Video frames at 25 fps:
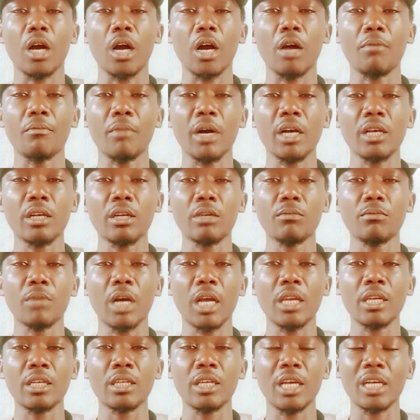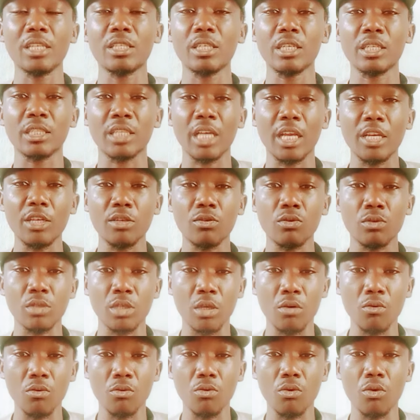Mallam Nasiru Salisu
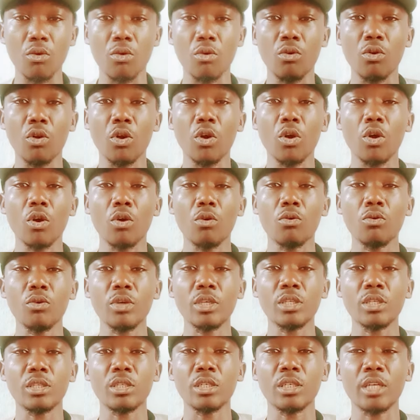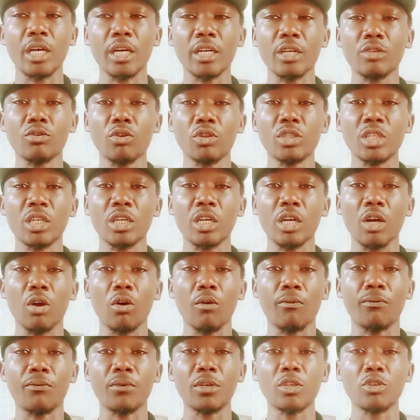Zango, who is the Director General
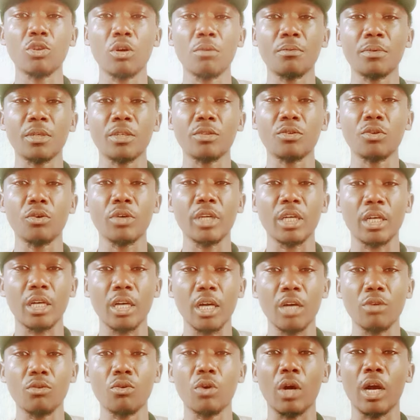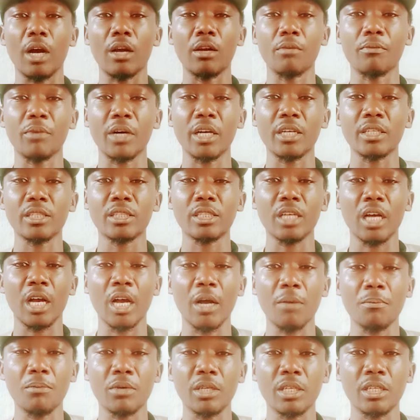of Freedom Radio in Kano, and barrister
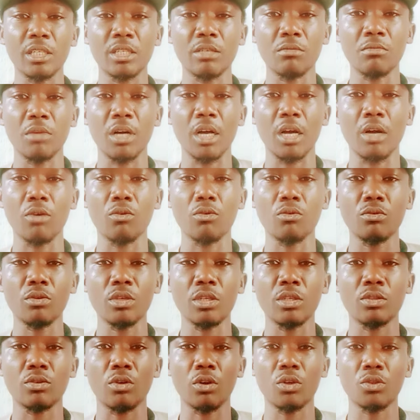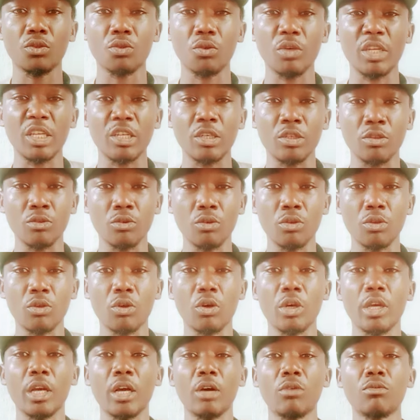Habba Ikima, who is also a renowned
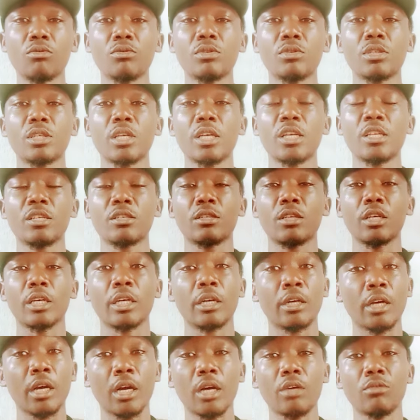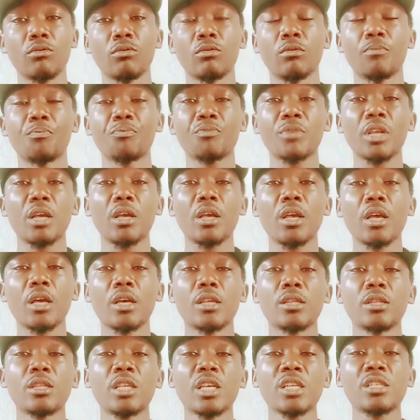lawyer who stays in Kano.
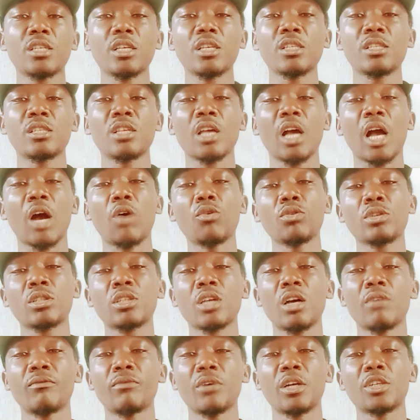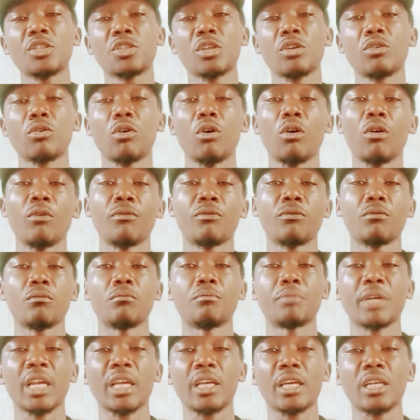This is the Hausa version of
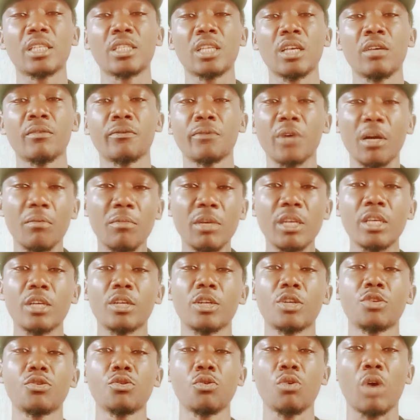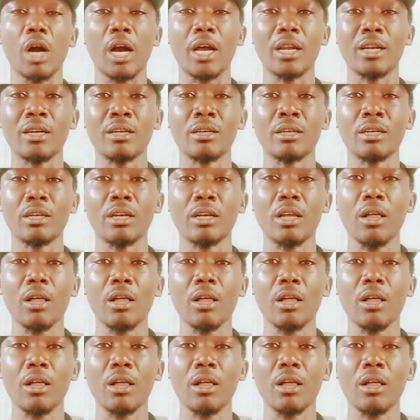Brekete Family Radio, and